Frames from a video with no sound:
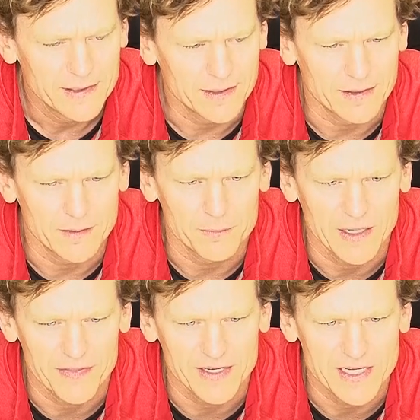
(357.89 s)
Um,
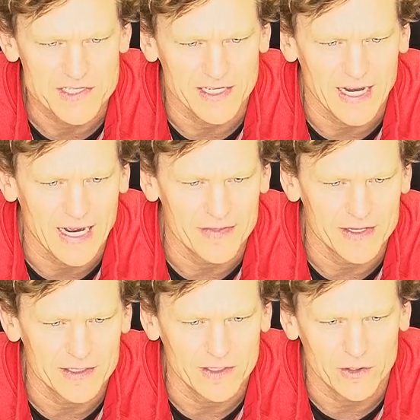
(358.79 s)
I think he's a guy
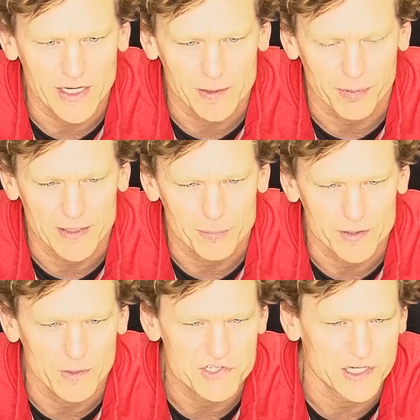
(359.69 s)
that, you know, he can play
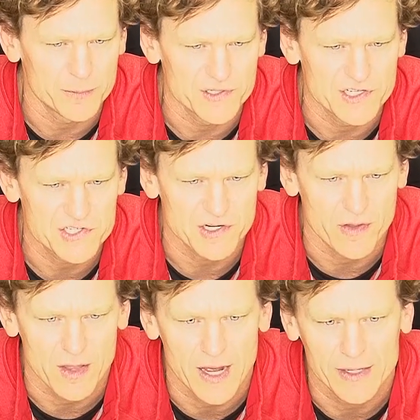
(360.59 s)
pretty much any position on
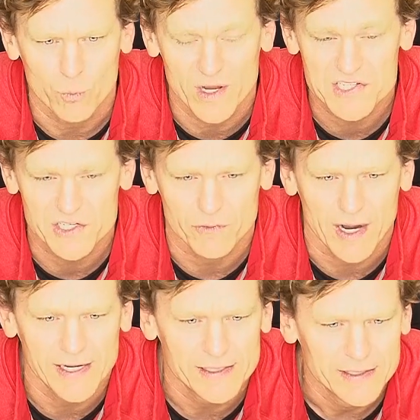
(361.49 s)
the line. Weston
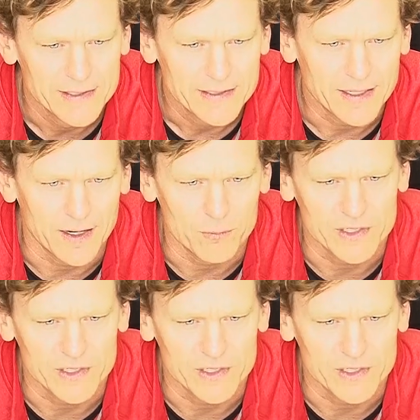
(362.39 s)
Wright, um,